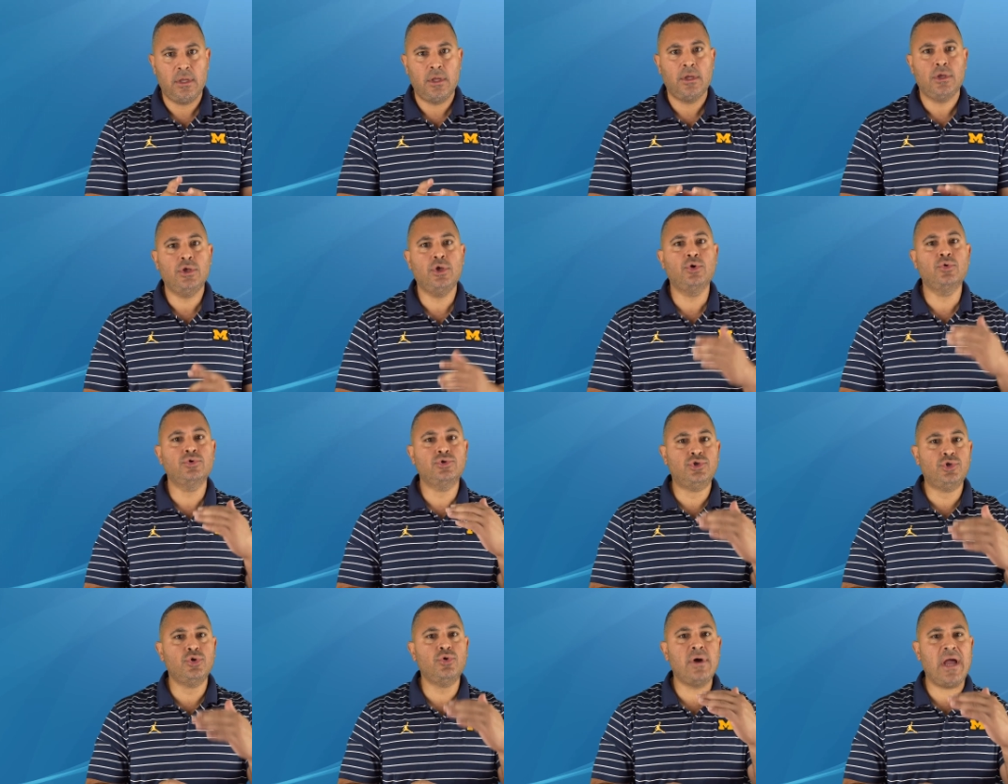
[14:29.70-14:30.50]
You
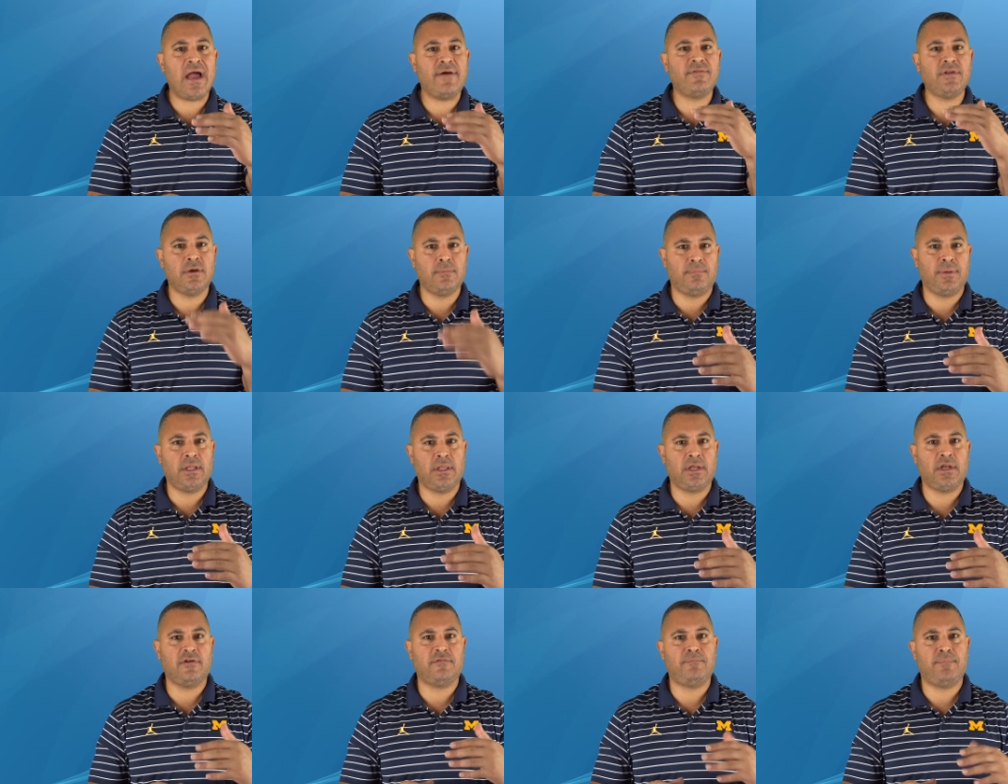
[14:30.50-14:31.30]
do have the
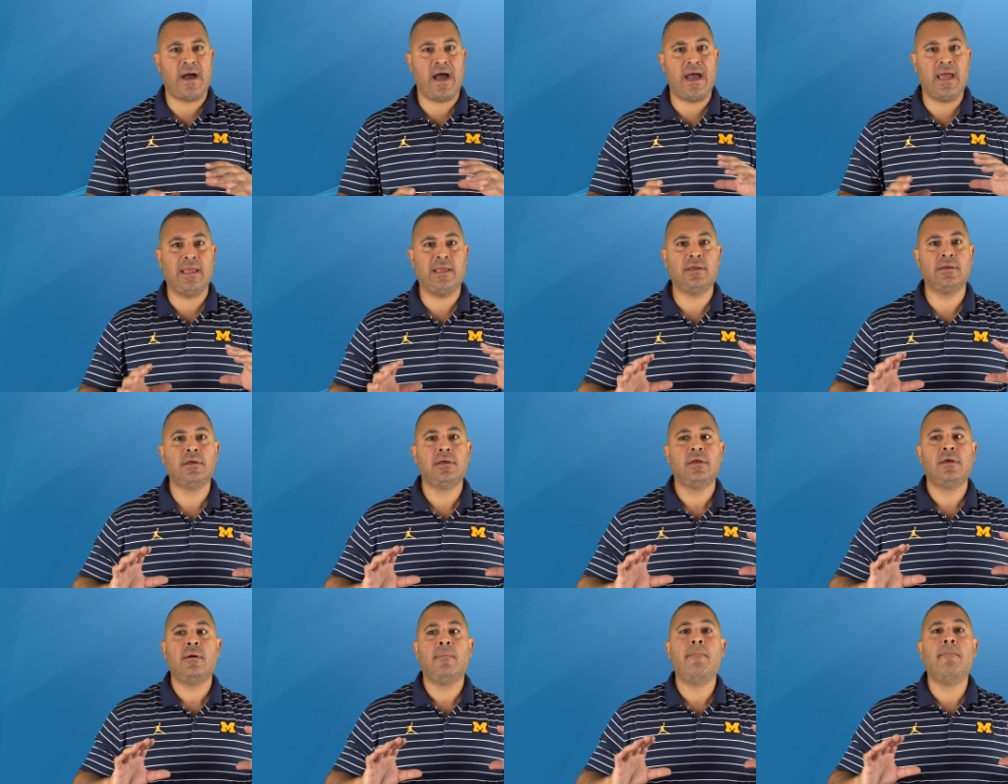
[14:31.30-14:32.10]
ability of buying
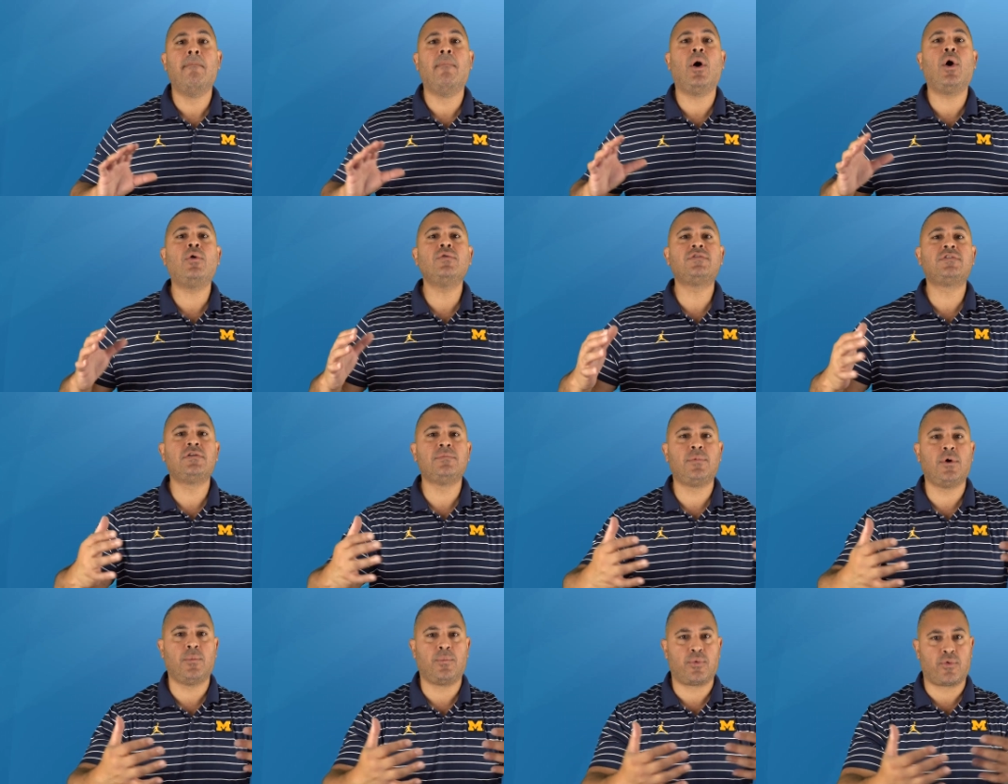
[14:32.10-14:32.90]

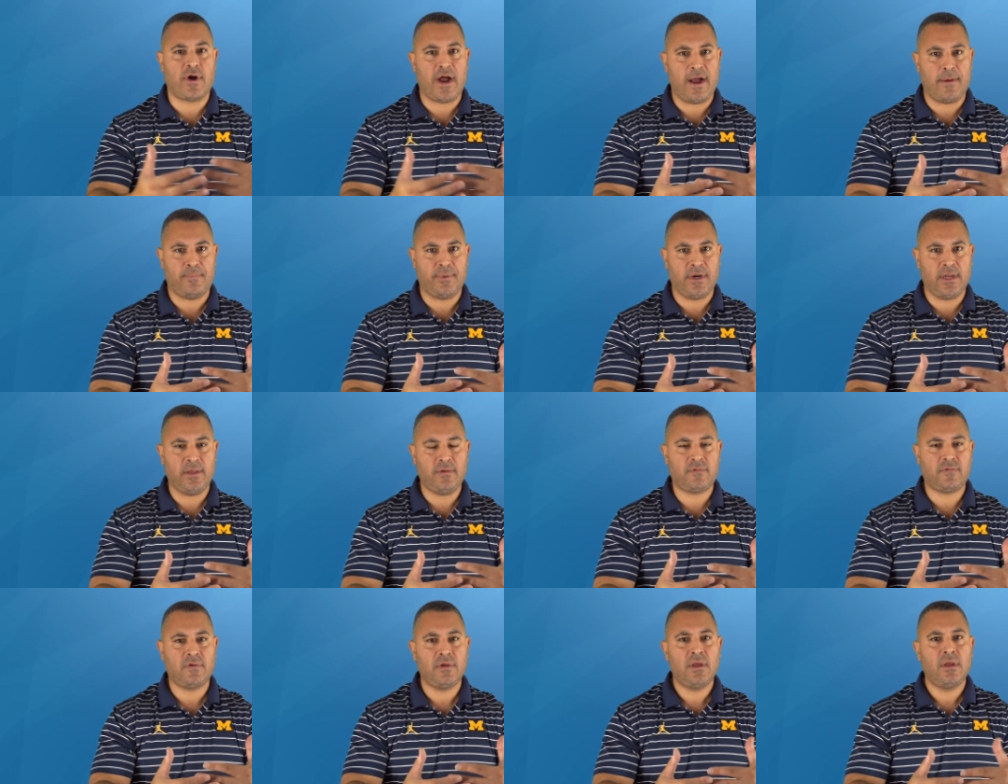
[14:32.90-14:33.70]
multiple
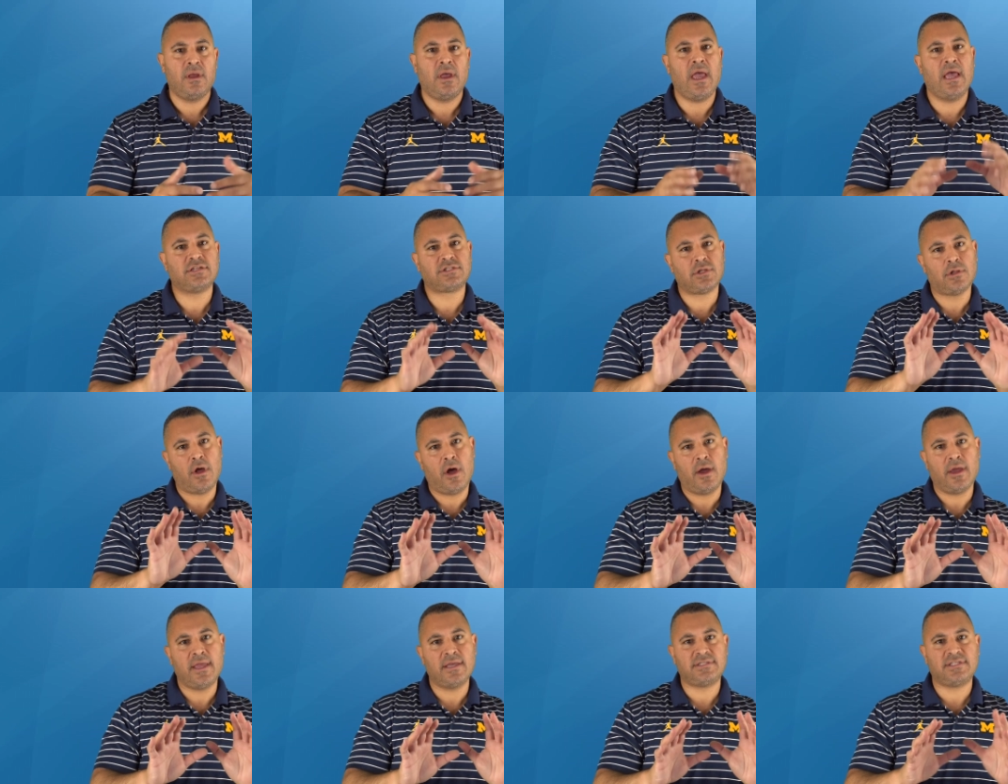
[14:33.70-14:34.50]
properties as
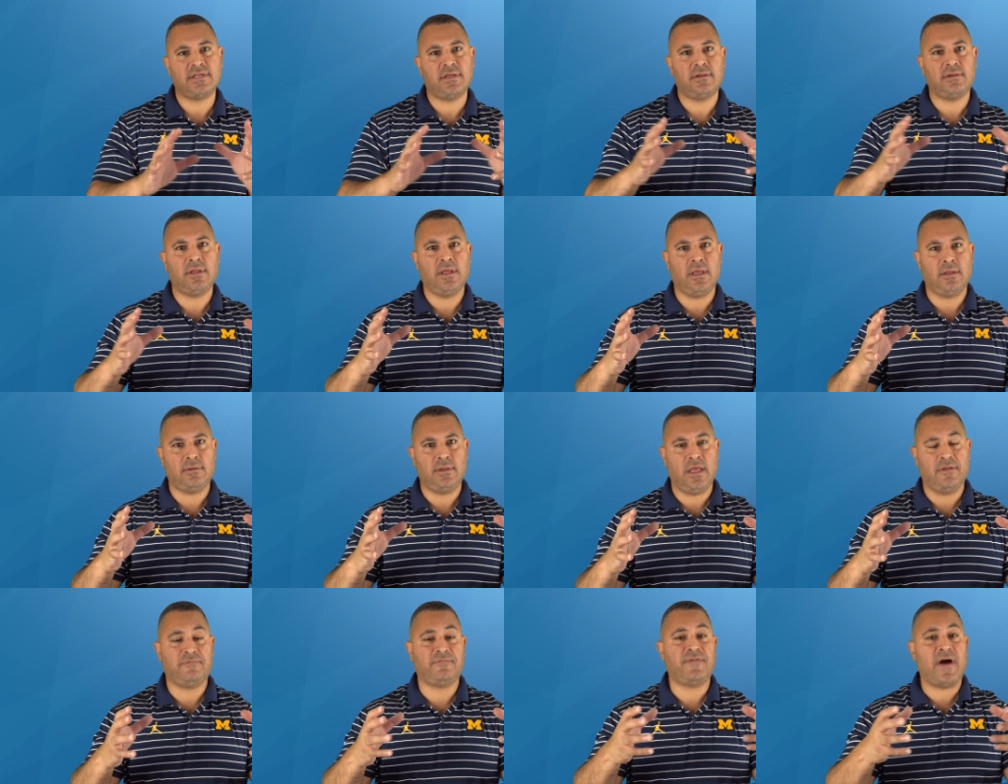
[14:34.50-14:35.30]
long as
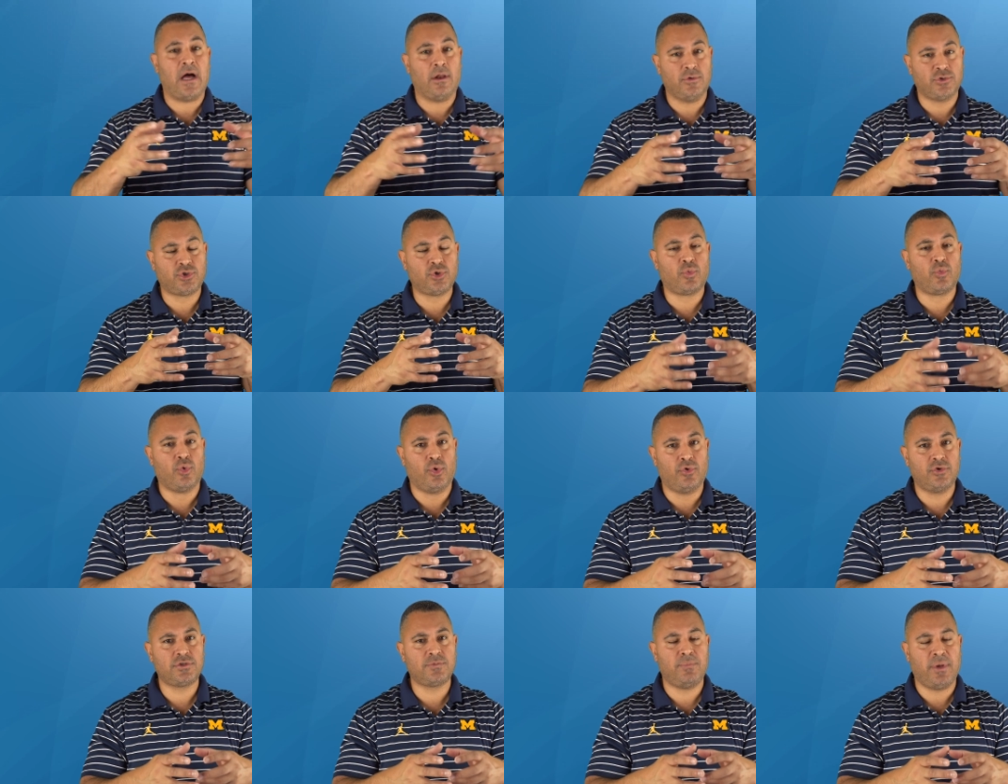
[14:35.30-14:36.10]
it follows the
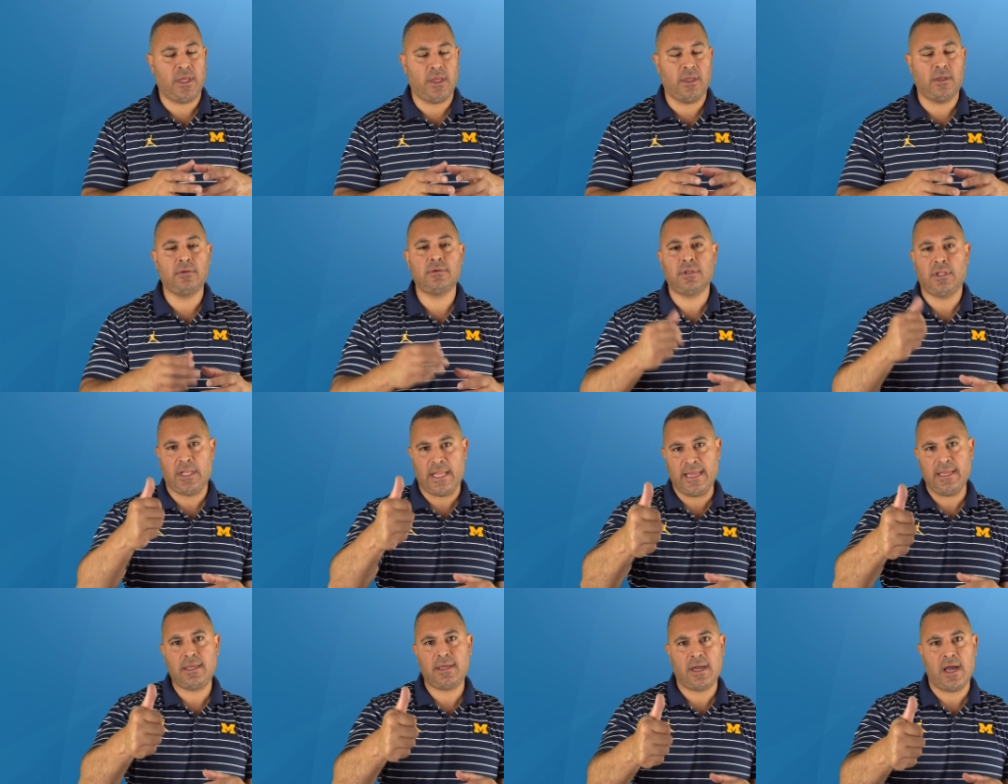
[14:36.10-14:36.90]
rules, being
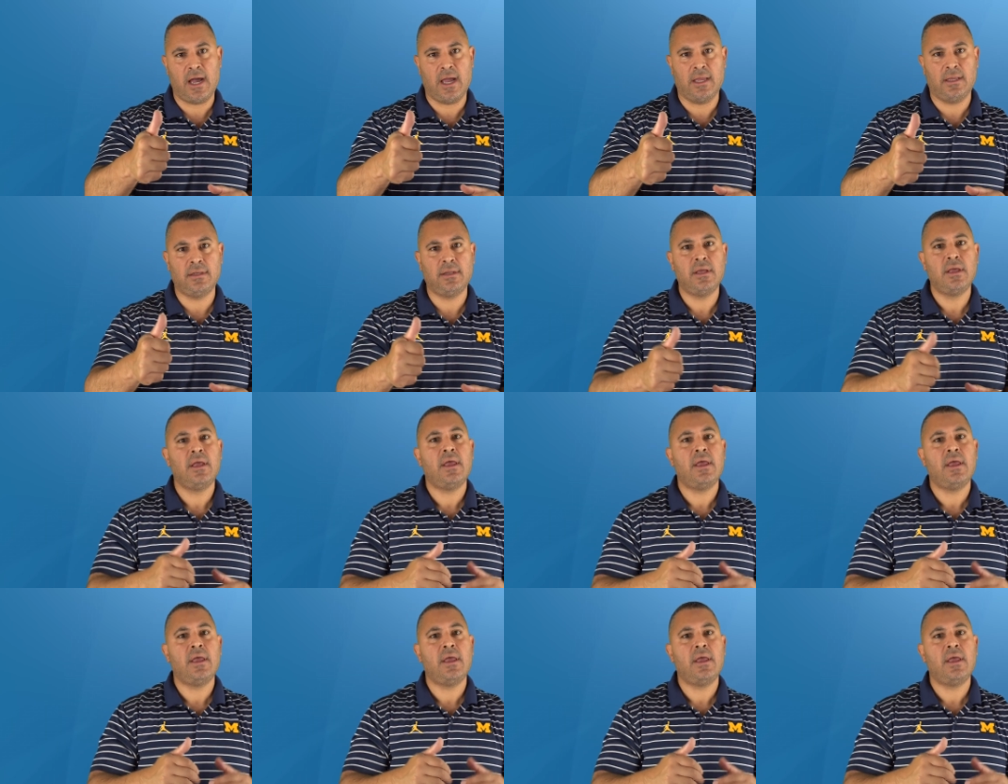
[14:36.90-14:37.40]
like kind,